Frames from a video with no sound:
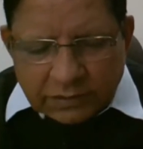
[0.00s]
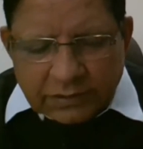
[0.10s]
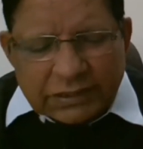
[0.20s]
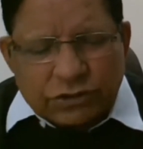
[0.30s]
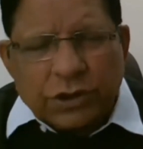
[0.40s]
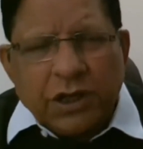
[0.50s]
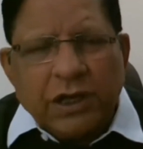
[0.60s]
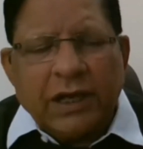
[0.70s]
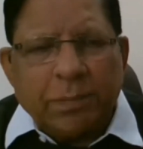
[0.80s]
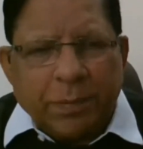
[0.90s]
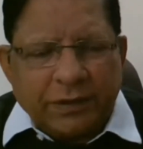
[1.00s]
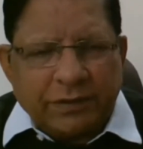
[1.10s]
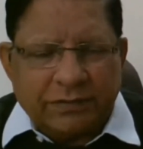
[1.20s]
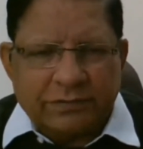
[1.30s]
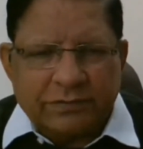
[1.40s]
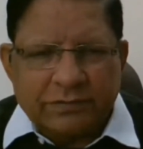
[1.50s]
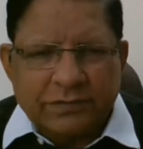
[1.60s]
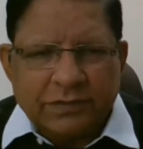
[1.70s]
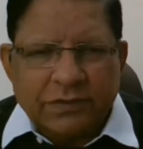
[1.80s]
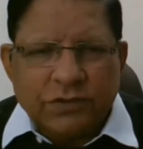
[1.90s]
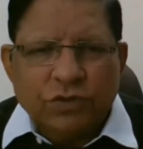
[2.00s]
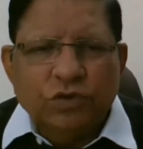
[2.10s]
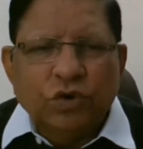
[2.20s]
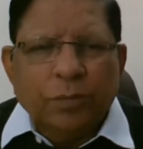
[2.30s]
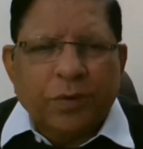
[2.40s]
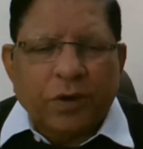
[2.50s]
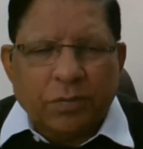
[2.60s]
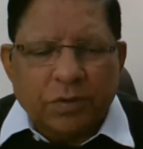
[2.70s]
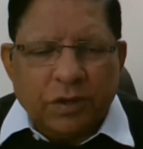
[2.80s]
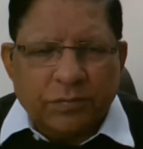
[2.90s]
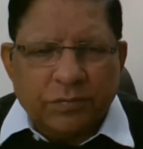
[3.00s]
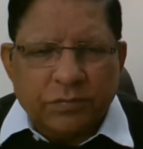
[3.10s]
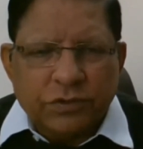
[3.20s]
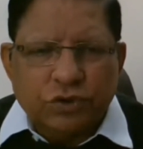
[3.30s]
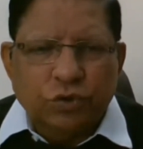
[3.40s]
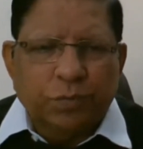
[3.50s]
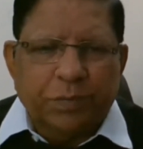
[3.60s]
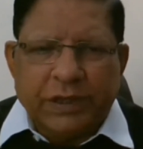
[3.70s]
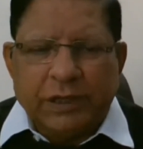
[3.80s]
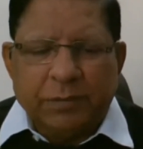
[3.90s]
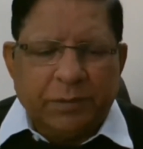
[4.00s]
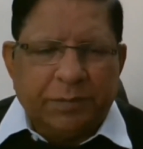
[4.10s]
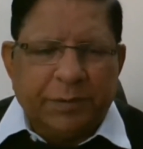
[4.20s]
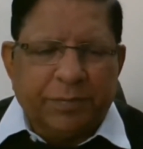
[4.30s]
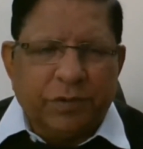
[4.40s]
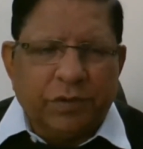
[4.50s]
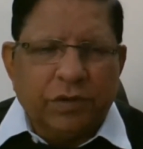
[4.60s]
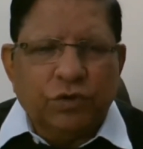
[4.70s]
nothing happened. No problem to PNB people,